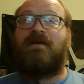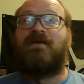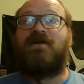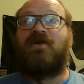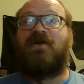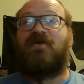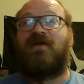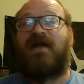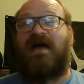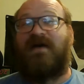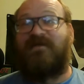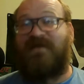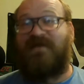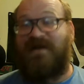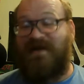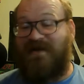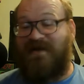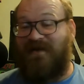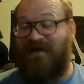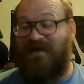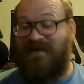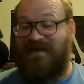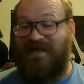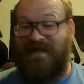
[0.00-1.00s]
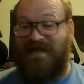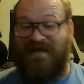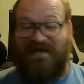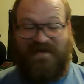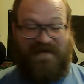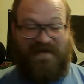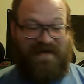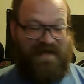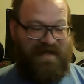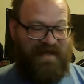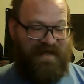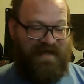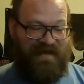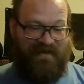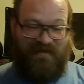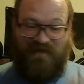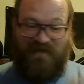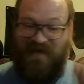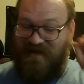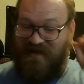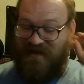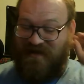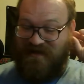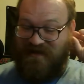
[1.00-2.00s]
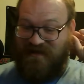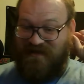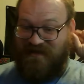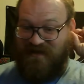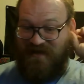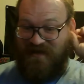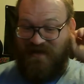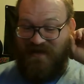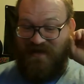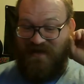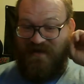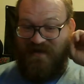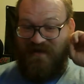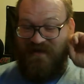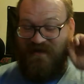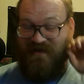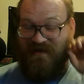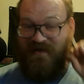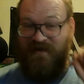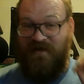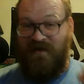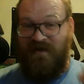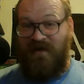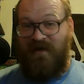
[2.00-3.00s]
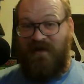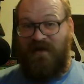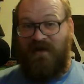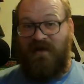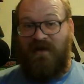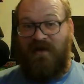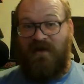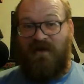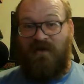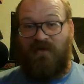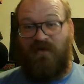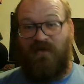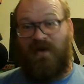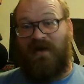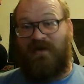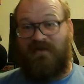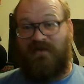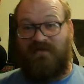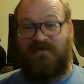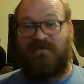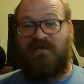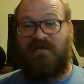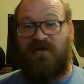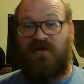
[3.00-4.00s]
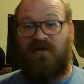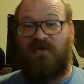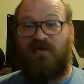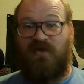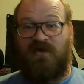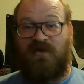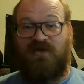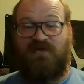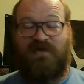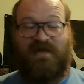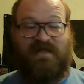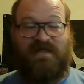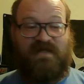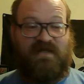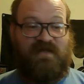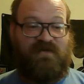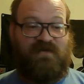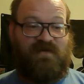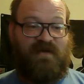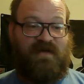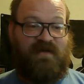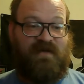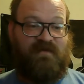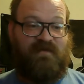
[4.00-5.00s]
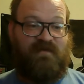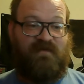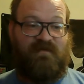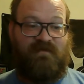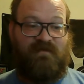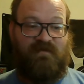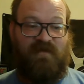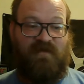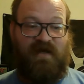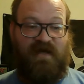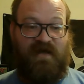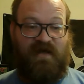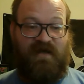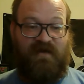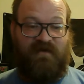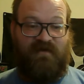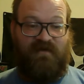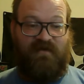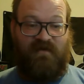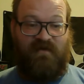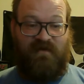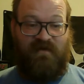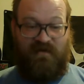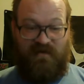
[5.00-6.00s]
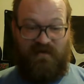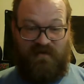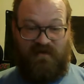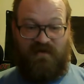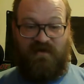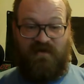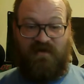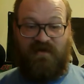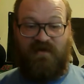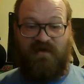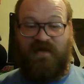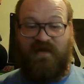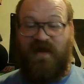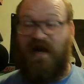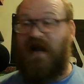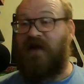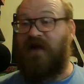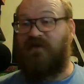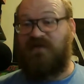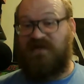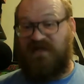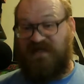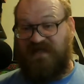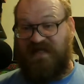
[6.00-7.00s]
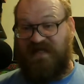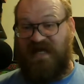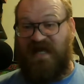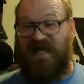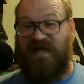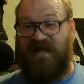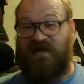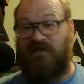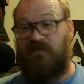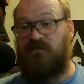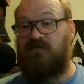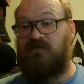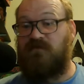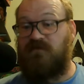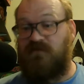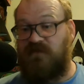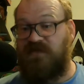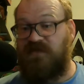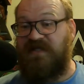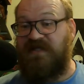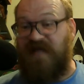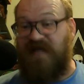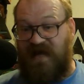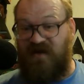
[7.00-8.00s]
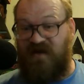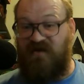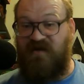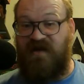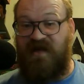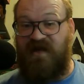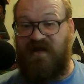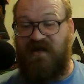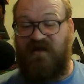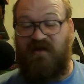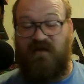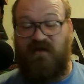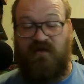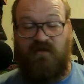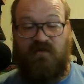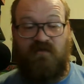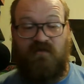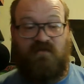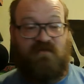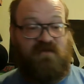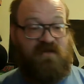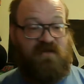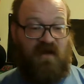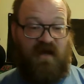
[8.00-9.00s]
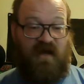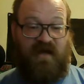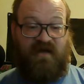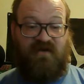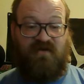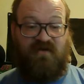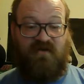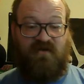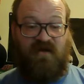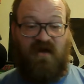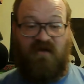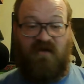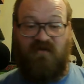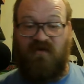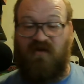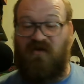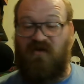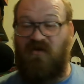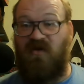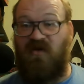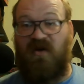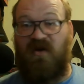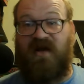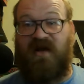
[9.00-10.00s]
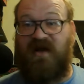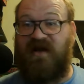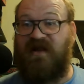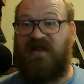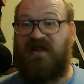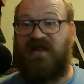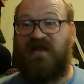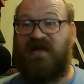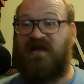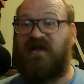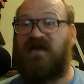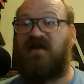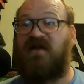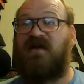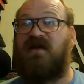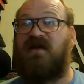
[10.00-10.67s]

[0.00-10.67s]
don't have any content today because, well, numerous reasons. One being that I was dead Saturday, so I could not record anything.